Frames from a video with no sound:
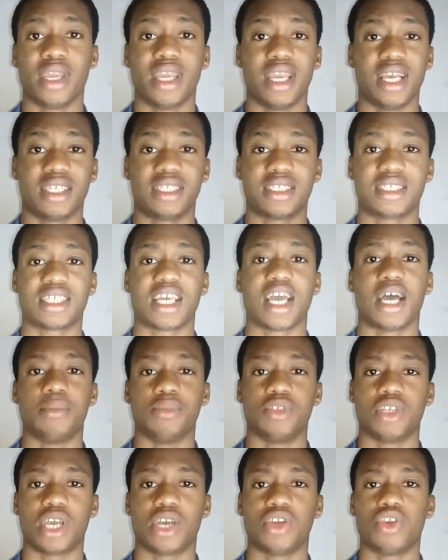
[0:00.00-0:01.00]
gets
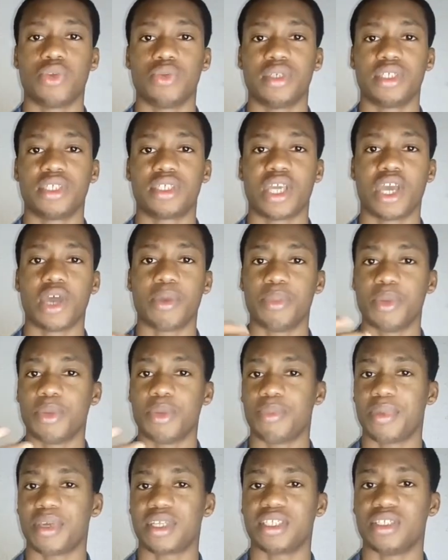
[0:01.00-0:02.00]
scammed, you can always help the
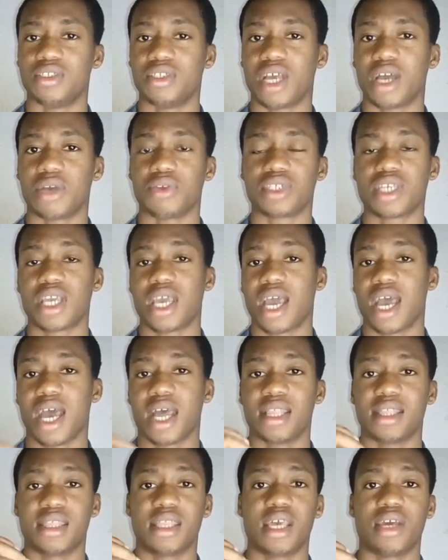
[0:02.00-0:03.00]
person out
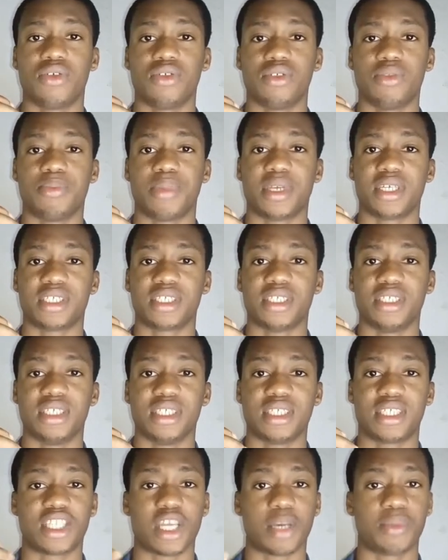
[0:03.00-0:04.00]
and tell the person
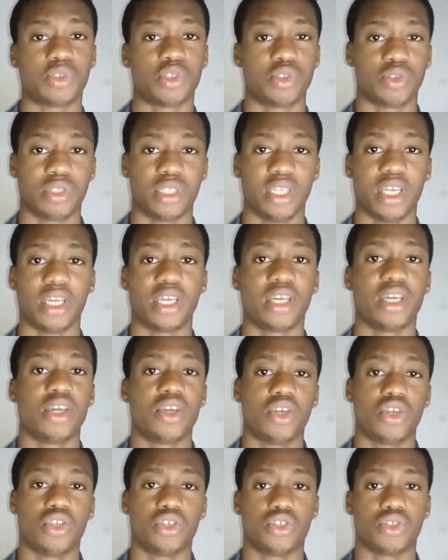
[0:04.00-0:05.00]
the steps to take
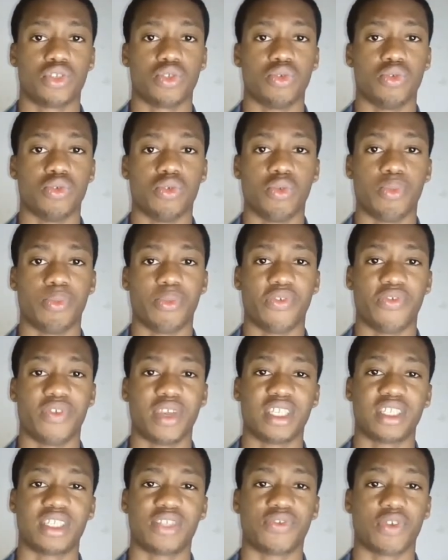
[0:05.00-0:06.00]
to
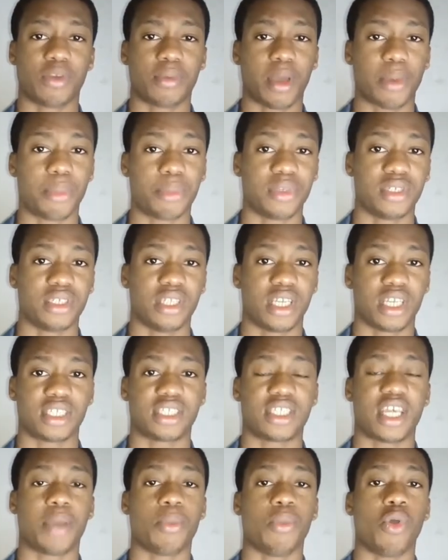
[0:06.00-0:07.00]
prevent it from happening
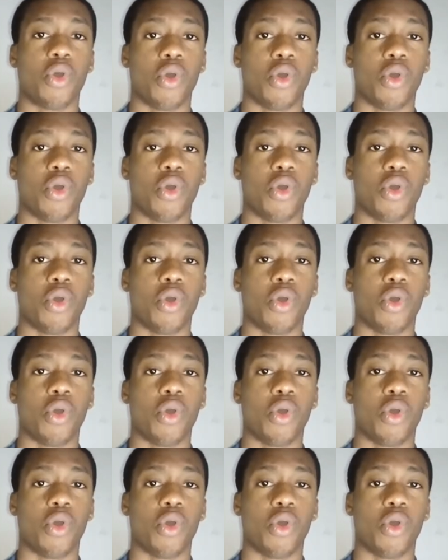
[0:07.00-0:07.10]
next time,